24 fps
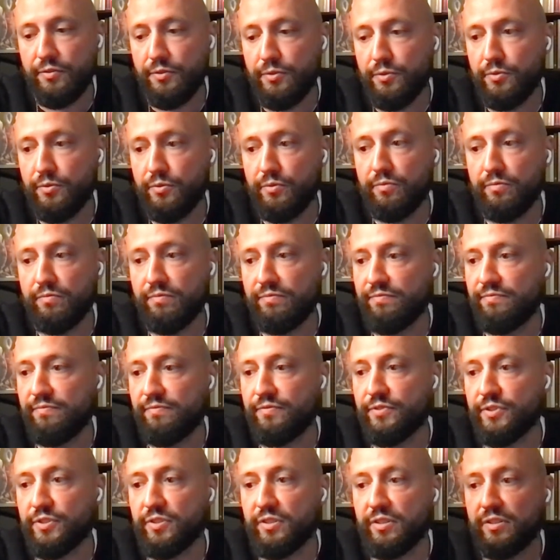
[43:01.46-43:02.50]
a few
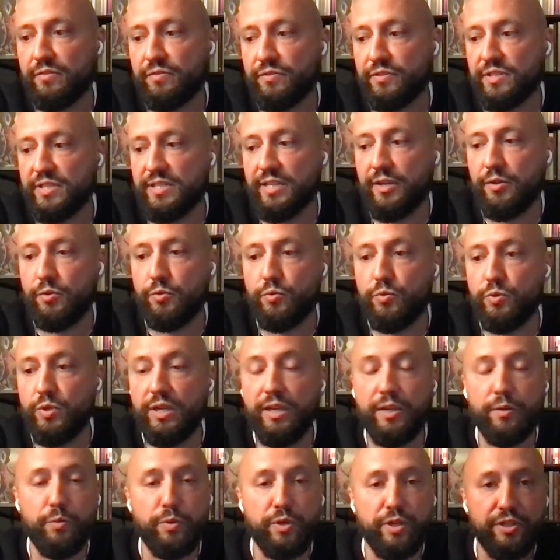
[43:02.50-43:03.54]
photographers I
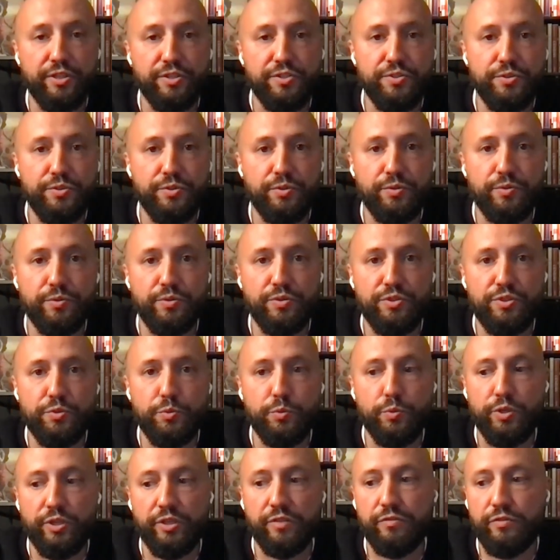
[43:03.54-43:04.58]
really wanted
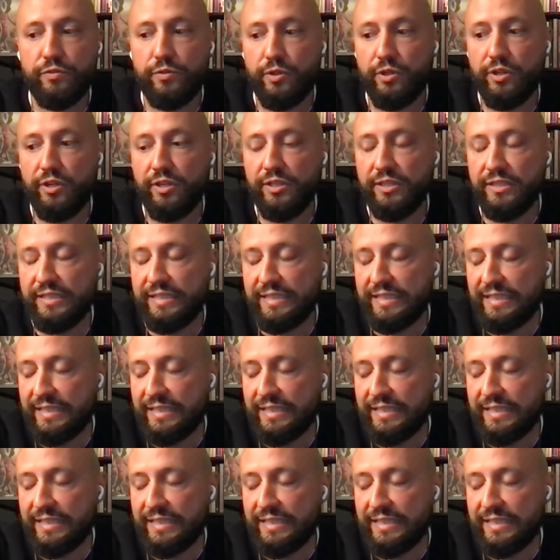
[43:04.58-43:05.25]
to work for.